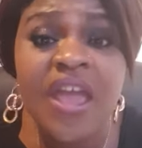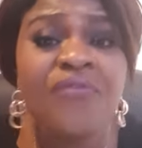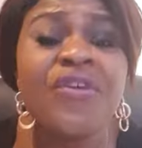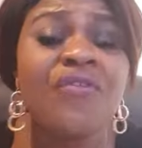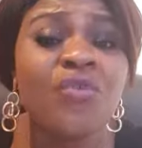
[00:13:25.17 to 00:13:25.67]

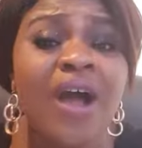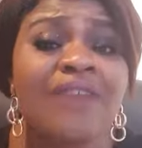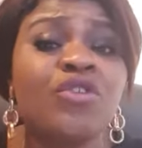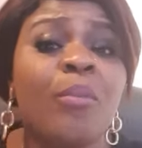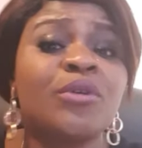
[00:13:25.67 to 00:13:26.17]
you even
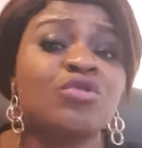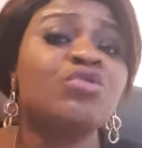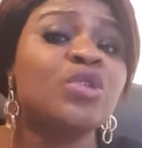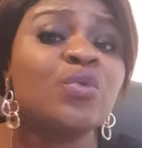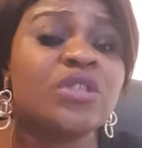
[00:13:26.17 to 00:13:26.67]
have the
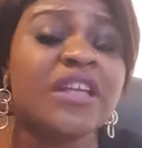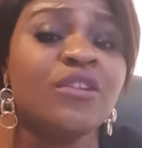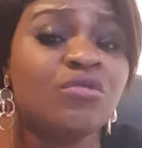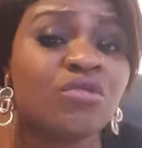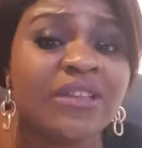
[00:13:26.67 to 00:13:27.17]
opportunity, he will send
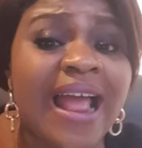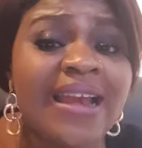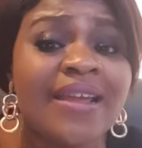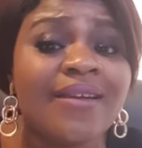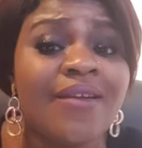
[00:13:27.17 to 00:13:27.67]
you to that
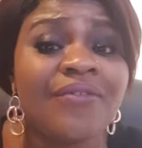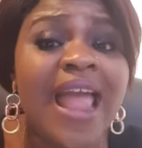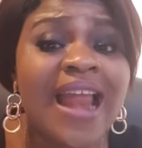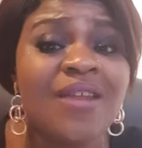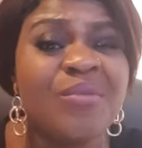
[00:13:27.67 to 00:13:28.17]
early grave
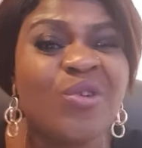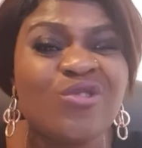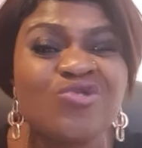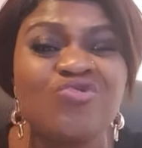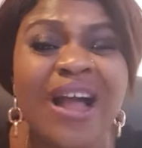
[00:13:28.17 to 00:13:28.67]
early,
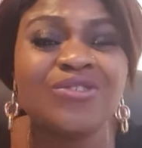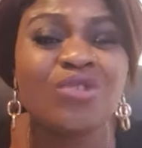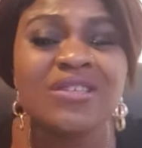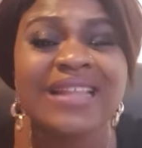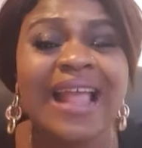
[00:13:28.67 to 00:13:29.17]
because you are
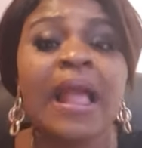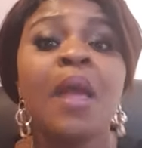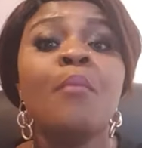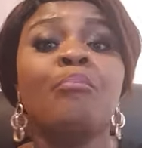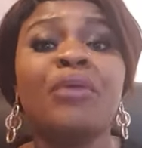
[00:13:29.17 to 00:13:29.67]
just like
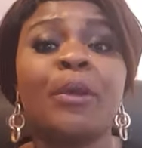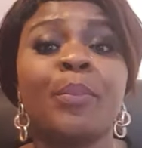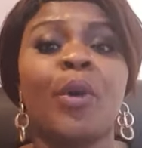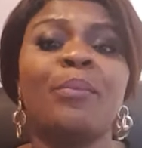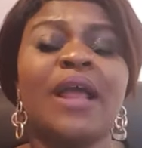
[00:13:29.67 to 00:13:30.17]
big
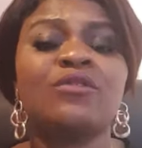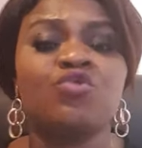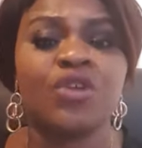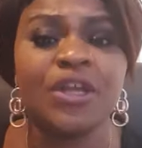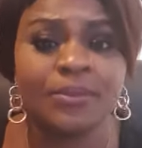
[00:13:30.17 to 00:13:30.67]
problem
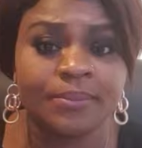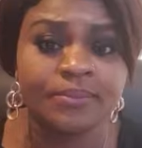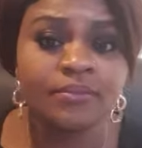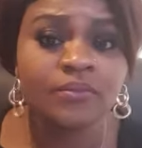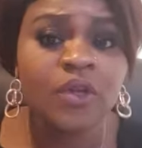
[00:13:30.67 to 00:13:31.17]
to him.
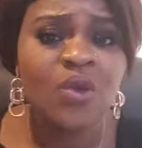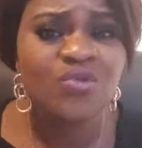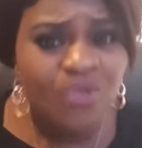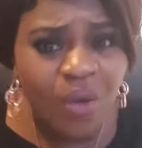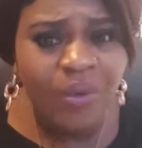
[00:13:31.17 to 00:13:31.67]

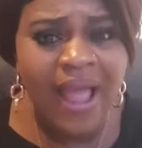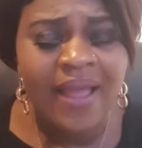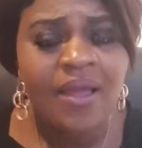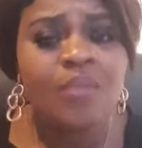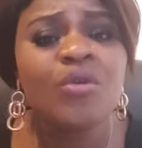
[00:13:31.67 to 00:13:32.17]
You know
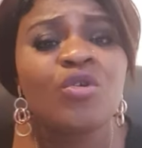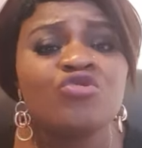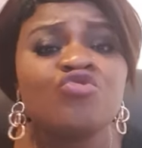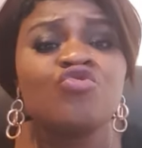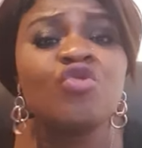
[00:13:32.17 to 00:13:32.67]
why?
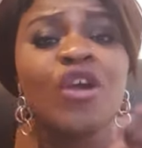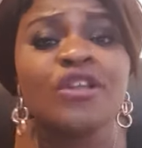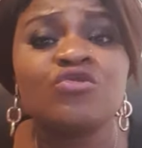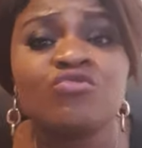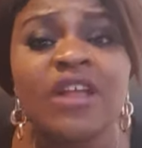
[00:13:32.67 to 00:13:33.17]
Because you go
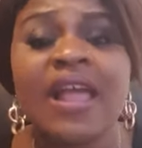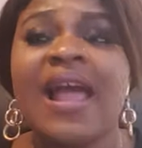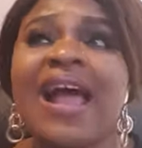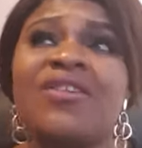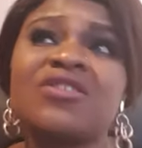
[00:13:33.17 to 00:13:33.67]
into the,
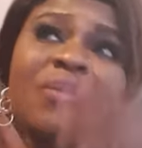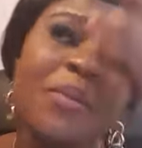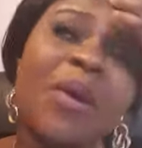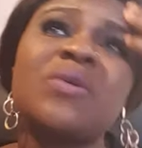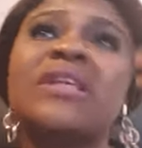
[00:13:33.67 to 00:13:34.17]
I know some
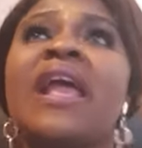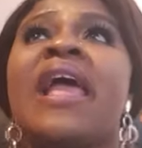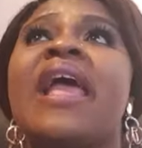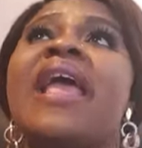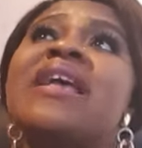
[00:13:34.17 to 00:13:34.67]
people will say
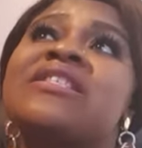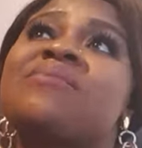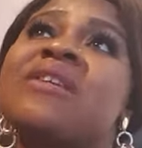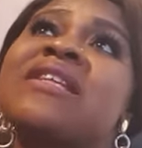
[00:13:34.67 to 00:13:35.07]
it's